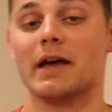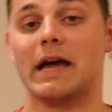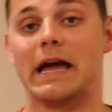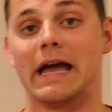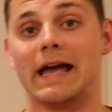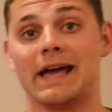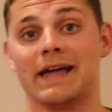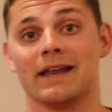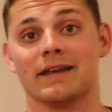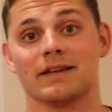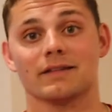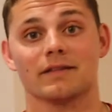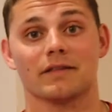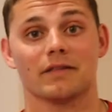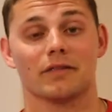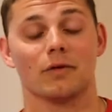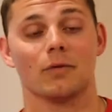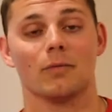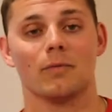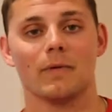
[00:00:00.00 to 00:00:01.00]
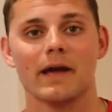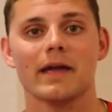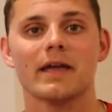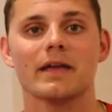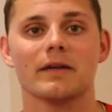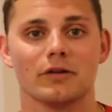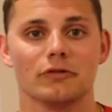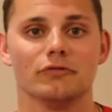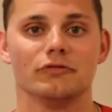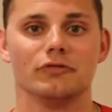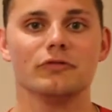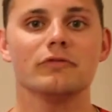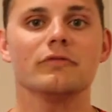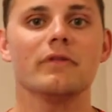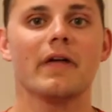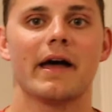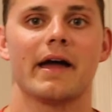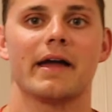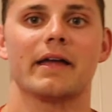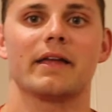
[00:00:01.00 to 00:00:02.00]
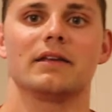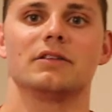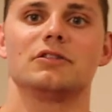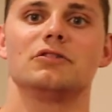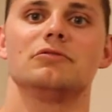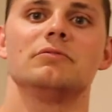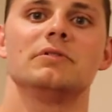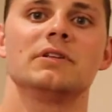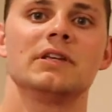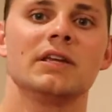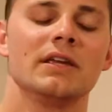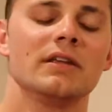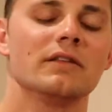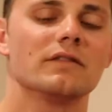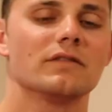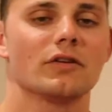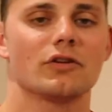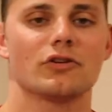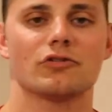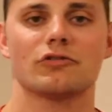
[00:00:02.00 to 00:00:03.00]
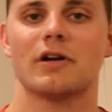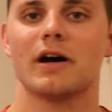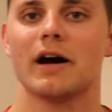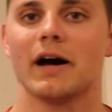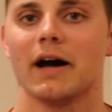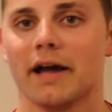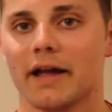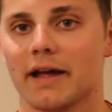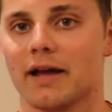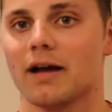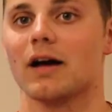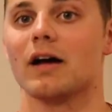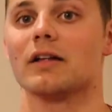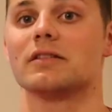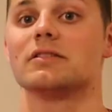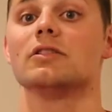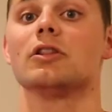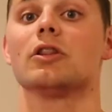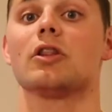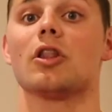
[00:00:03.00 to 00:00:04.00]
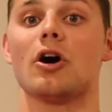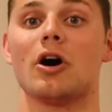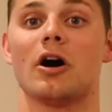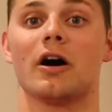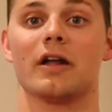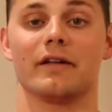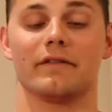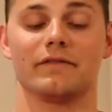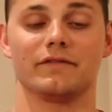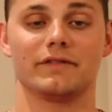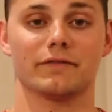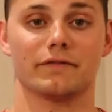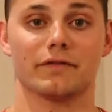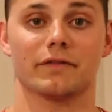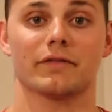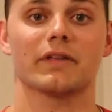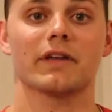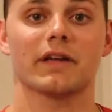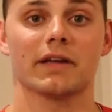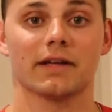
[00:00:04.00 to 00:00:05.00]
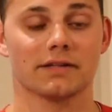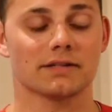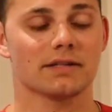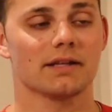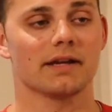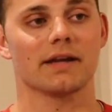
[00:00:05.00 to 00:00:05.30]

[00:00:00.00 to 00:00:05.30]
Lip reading: And the way you do that is you need to try a lot of different things.